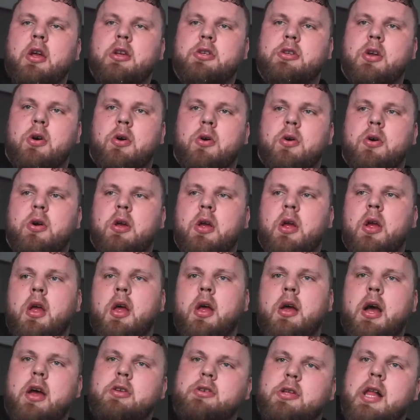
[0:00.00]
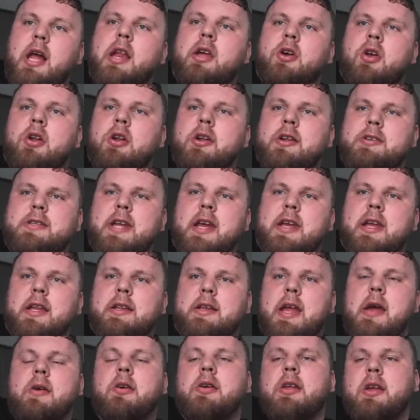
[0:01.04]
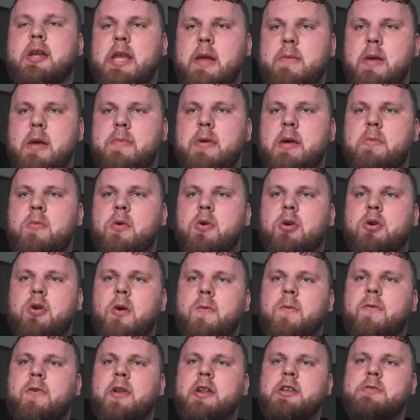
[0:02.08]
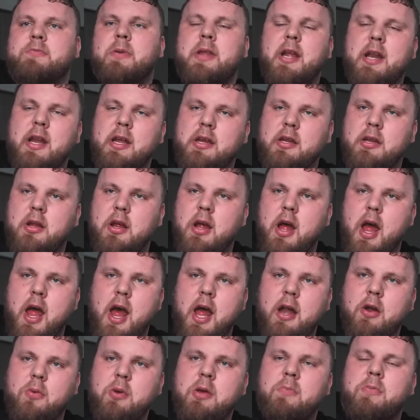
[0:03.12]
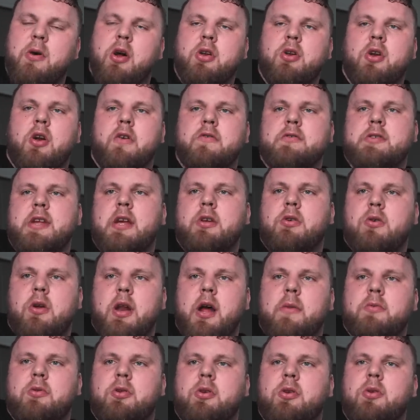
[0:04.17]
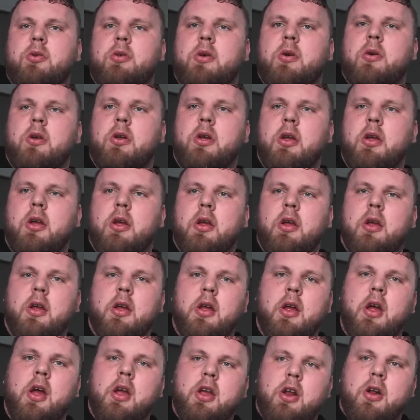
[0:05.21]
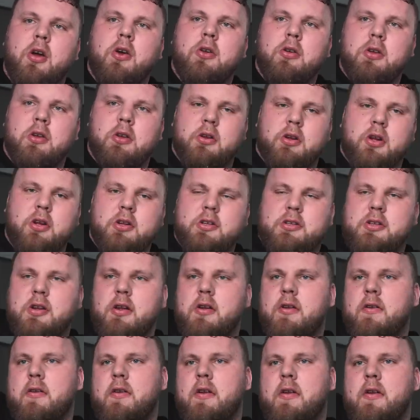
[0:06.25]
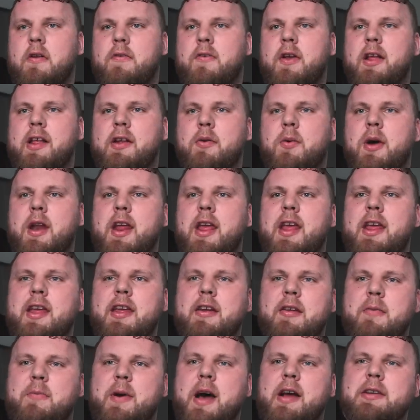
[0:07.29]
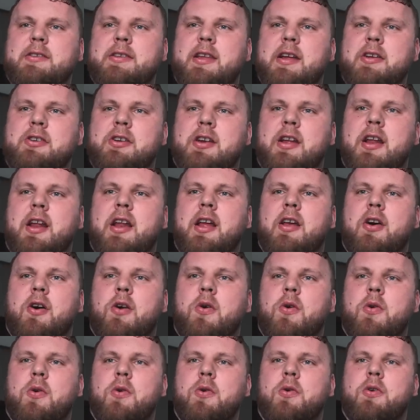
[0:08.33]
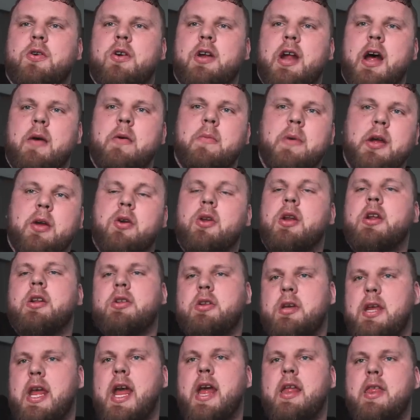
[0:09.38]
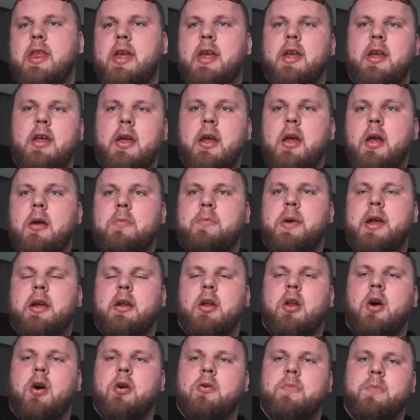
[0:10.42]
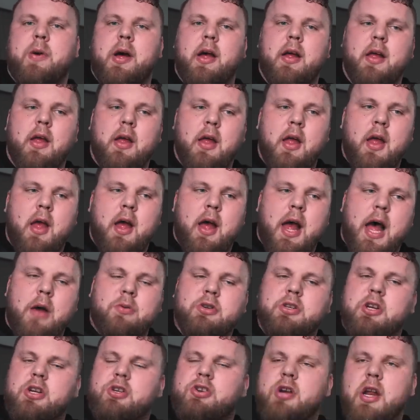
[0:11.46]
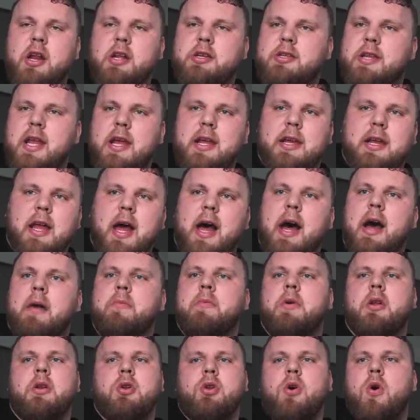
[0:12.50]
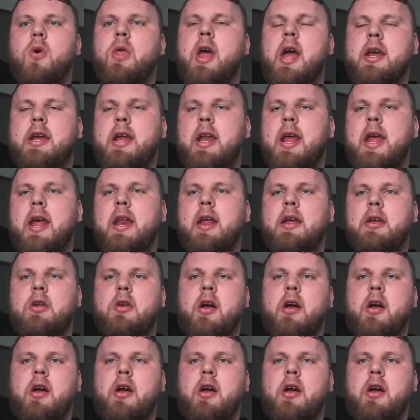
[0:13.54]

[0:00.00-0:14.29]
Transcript: So I was glad I got it on the second attempt, because it gave me a bit more confidence. But then I had a wee bit of nerves then going up to the, you know, because failing 180 in the backstage, you're kind of like, oh crap, am I going to get the big log? But I was just trying to stay calm, know that I can hit it.